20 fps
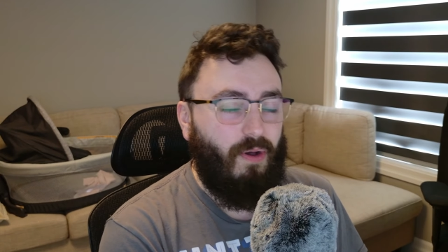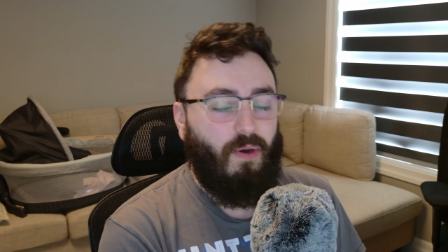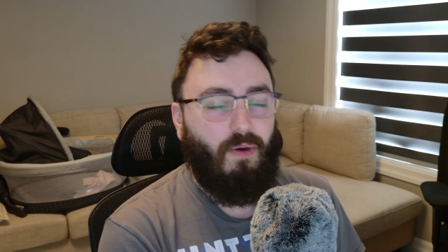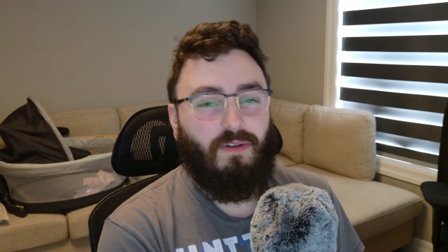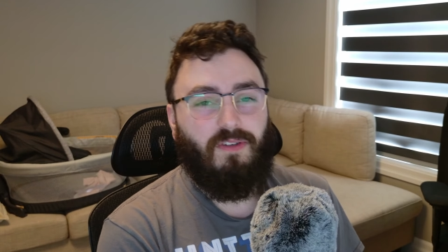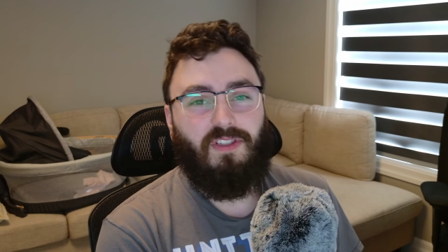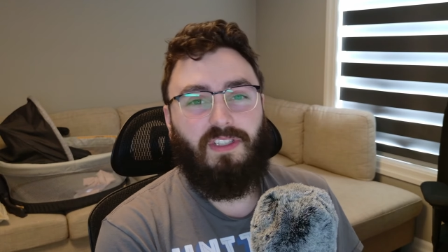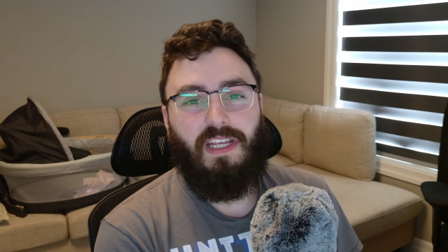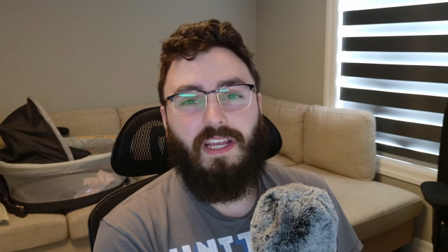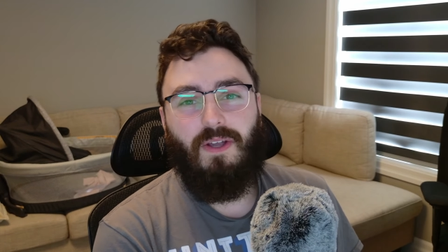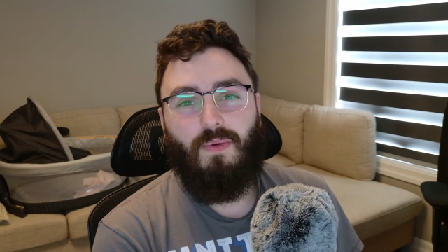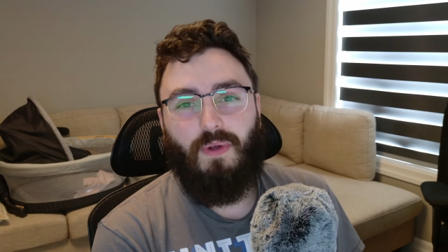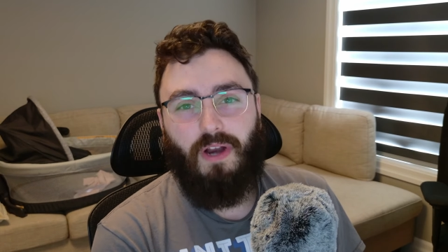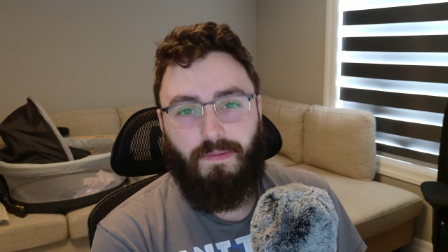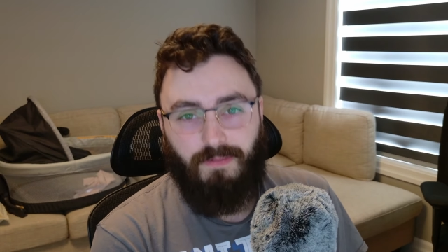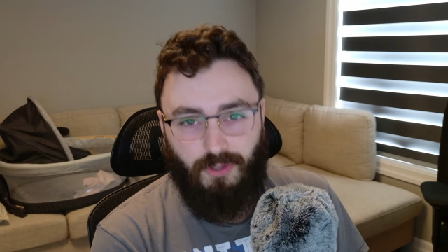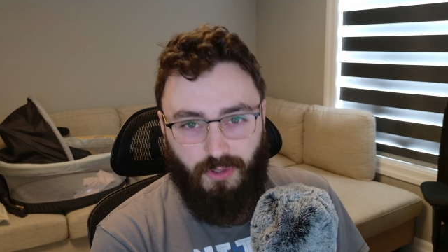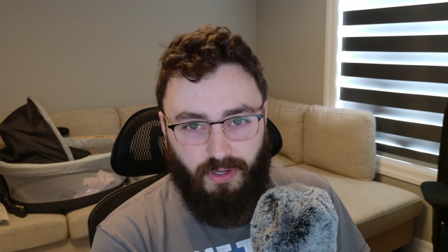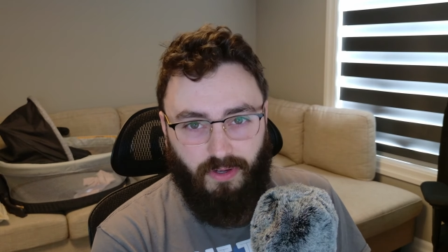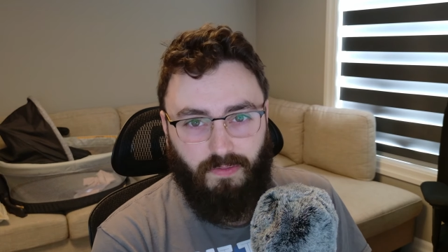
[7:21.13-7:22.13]
or seeing what
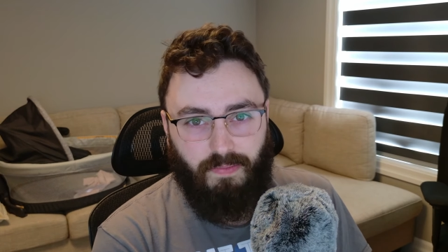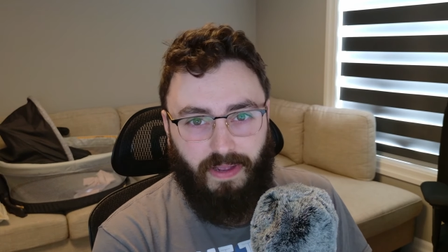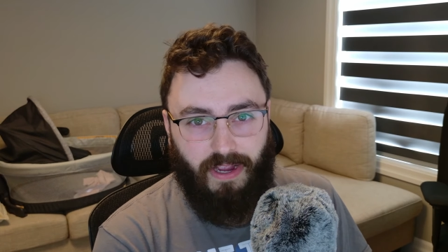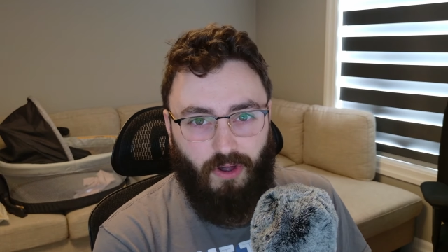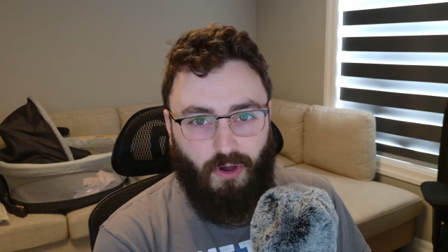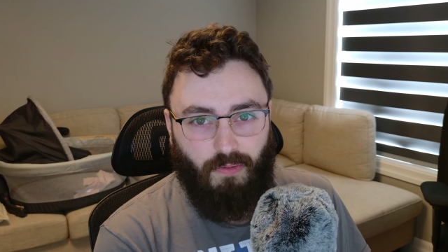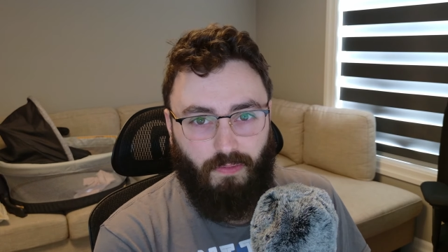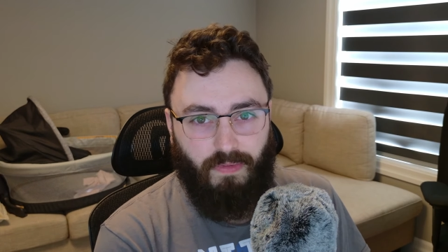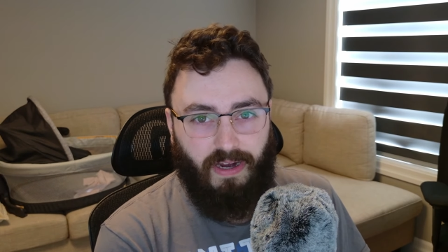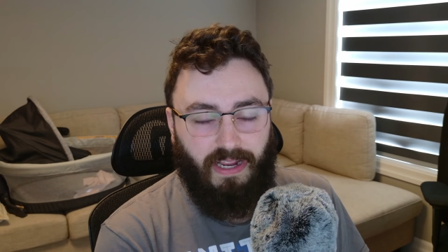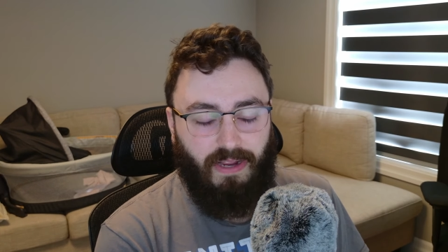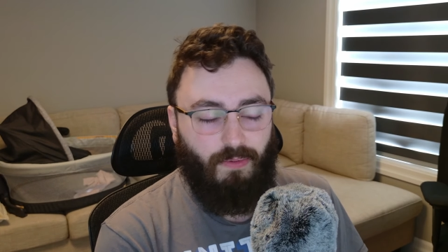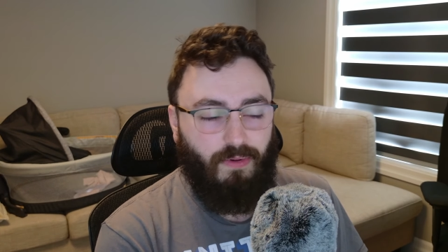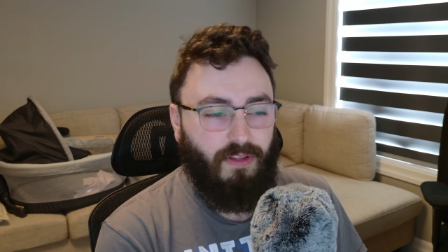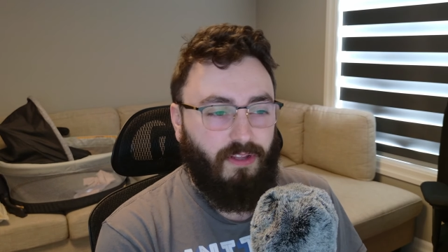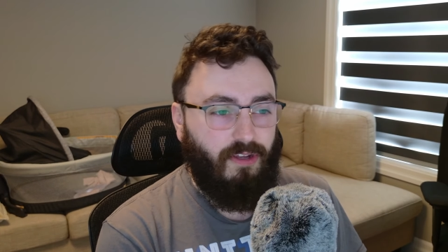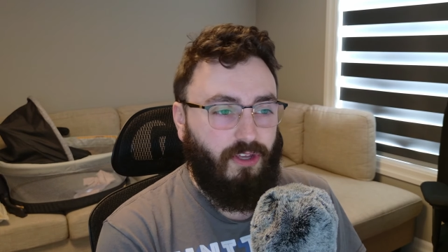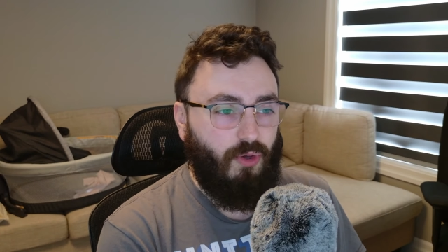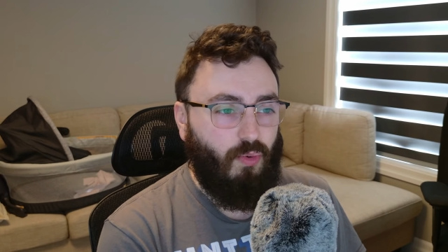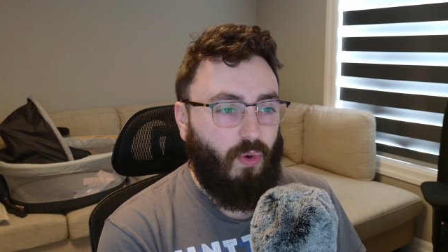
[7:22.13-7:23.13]
I'm doing with my own money,
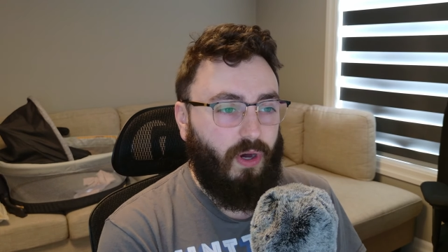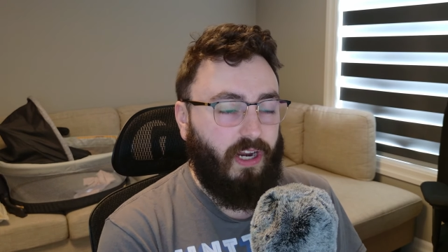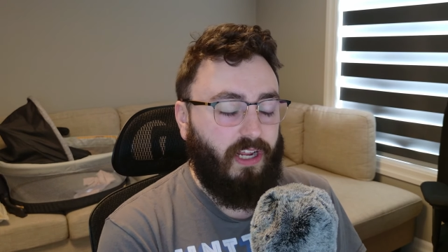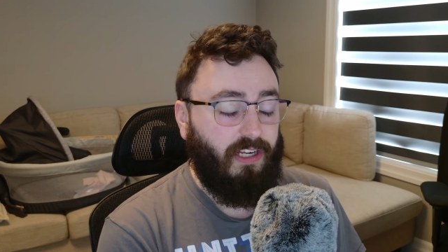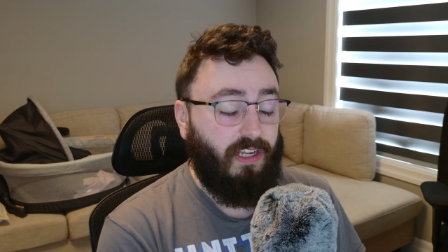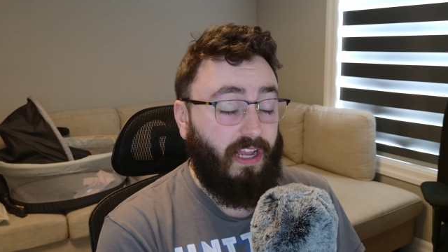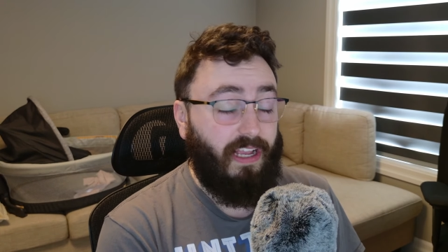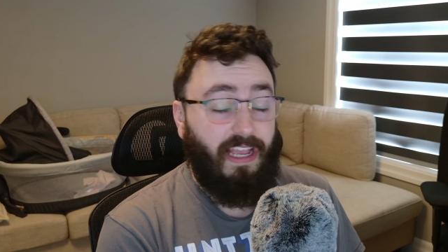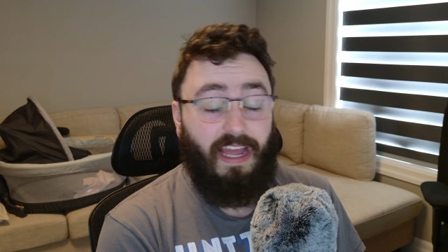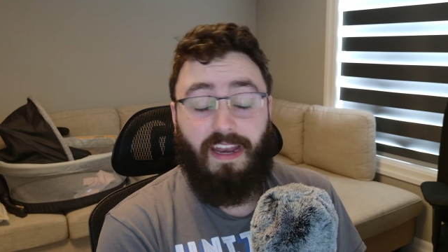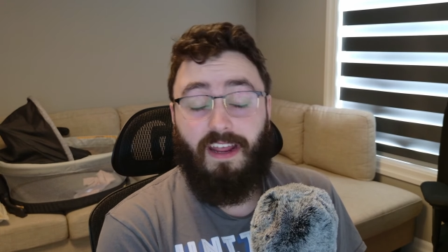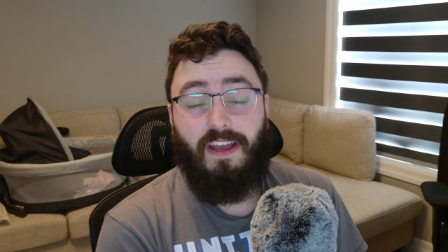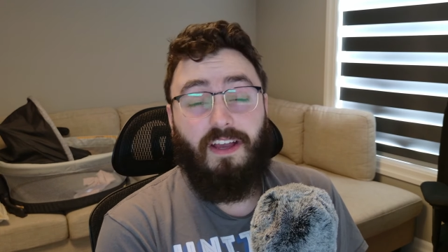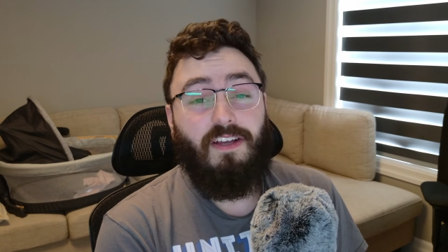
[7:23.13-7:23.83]
whether you want to, again,